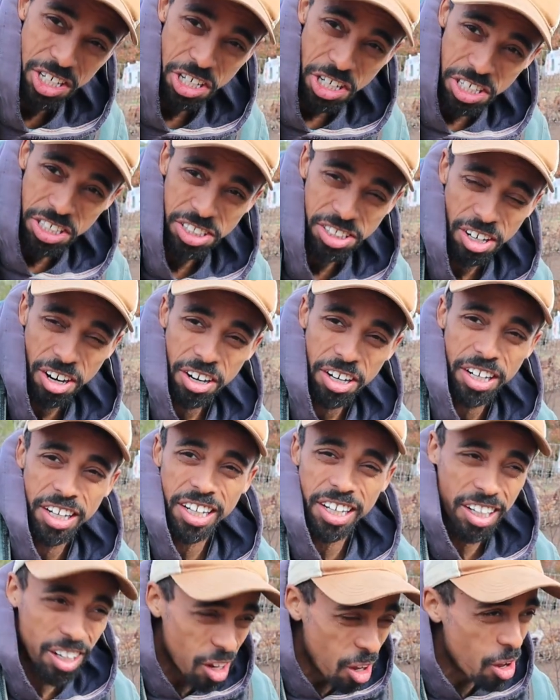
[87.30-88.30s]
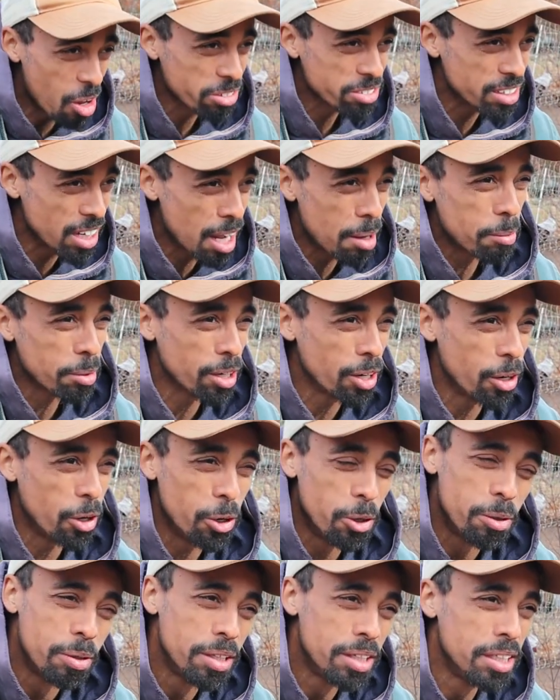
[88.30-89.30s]
should have started a long time
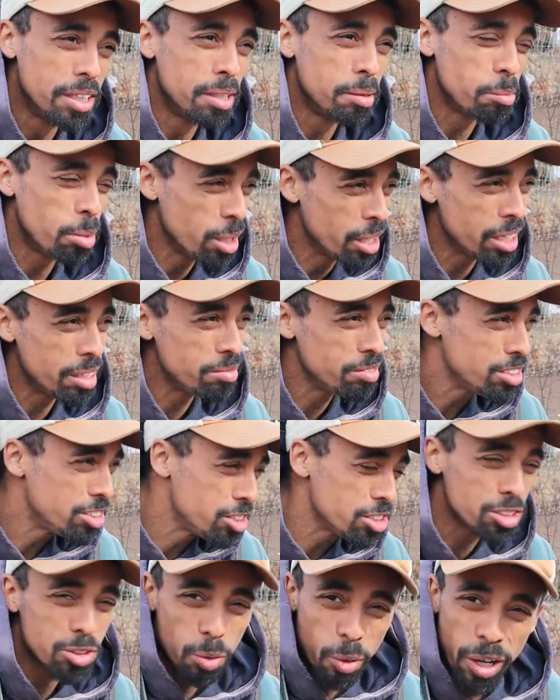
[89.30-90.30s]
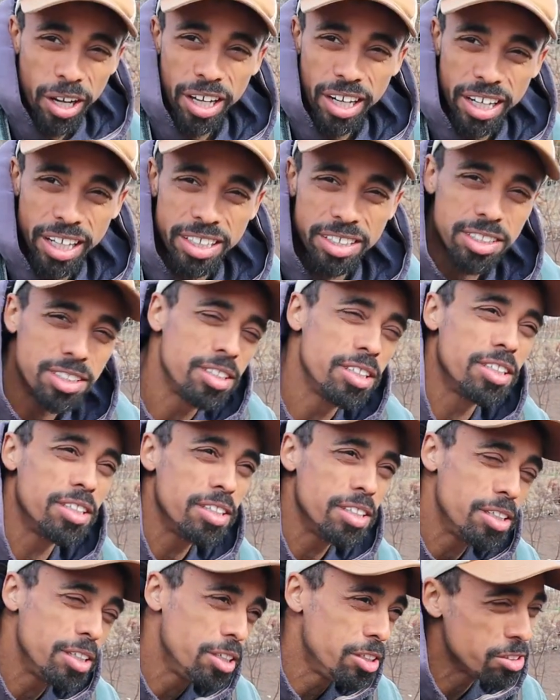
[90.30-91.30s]
ago, but it's just the way it is.
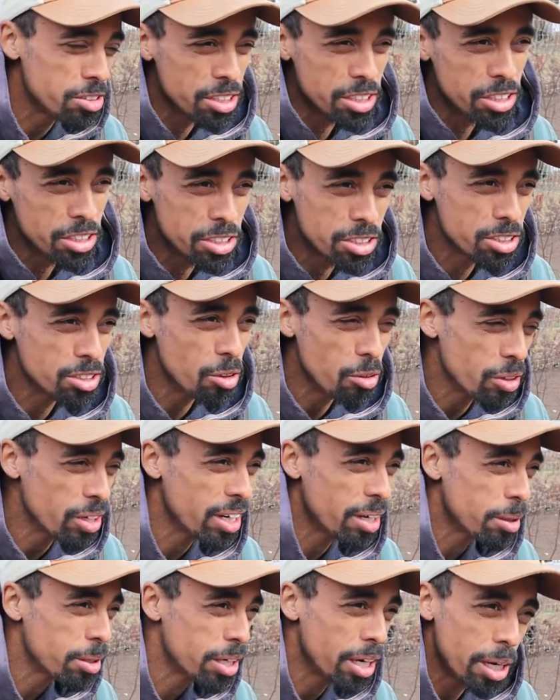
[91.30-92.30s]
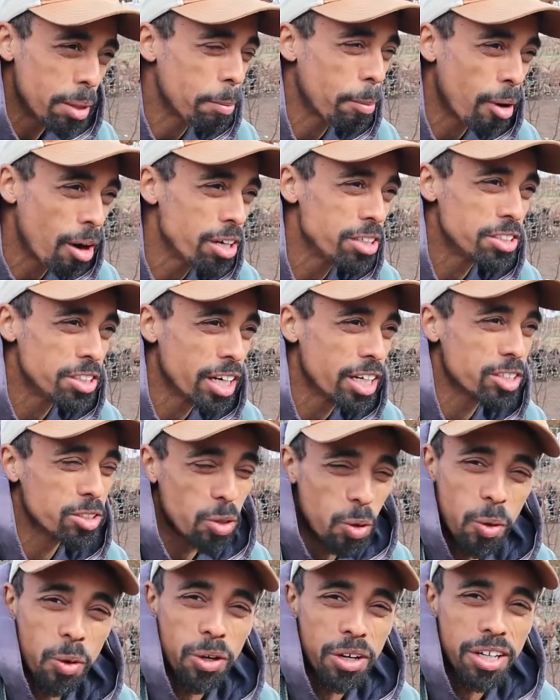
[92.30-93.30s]
Usually you just don't get projects
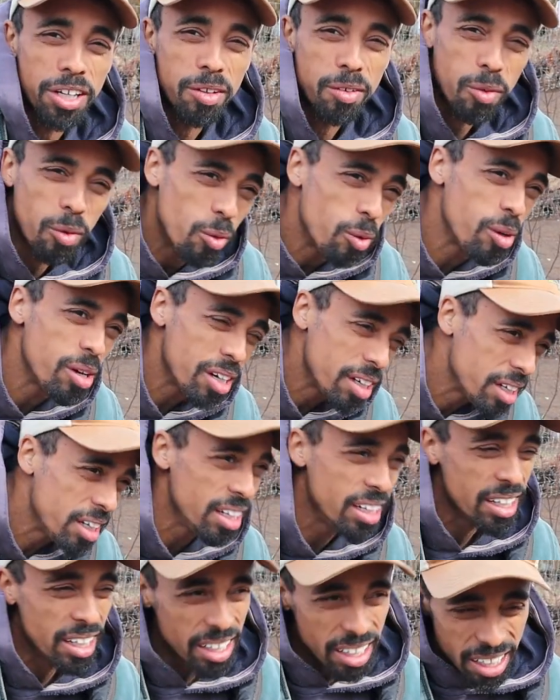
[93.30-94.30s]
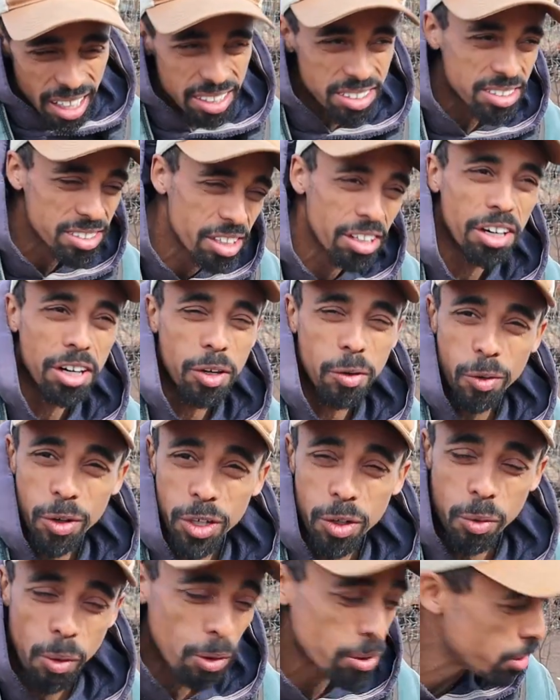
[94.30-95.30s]
going necessarily
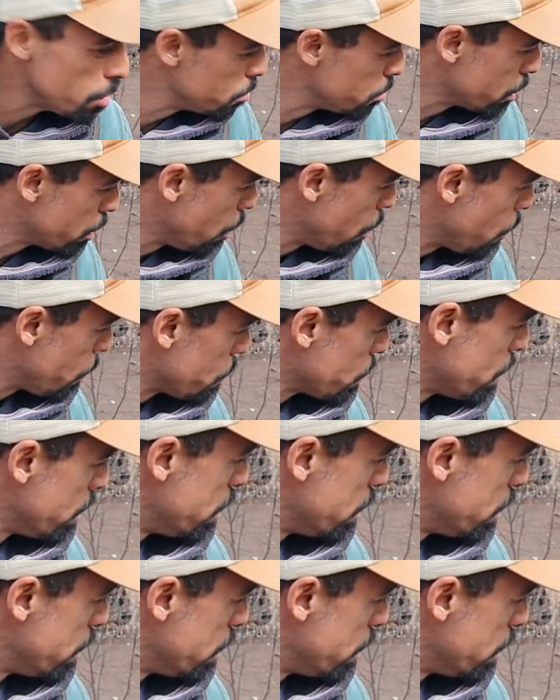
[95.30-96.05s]
when you want them to go.